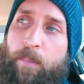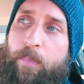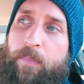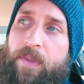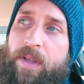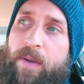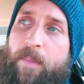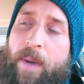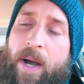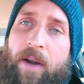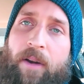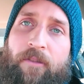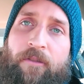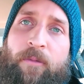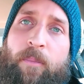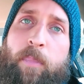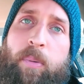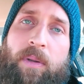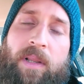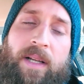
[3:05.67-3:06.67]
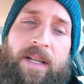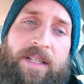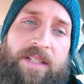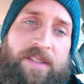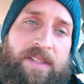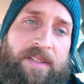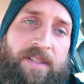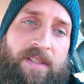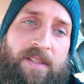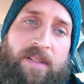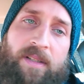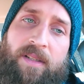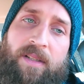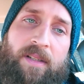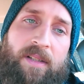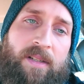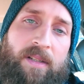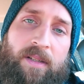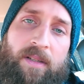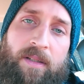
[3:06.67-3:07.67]
The amount of bliss
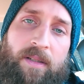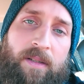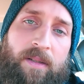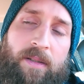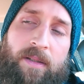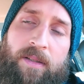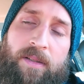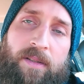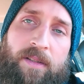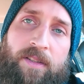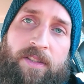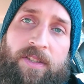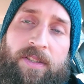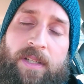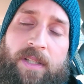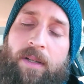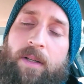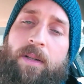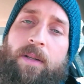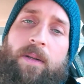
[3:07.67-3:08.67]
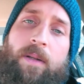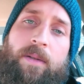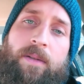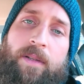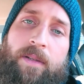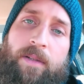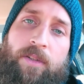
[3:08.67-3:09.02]
still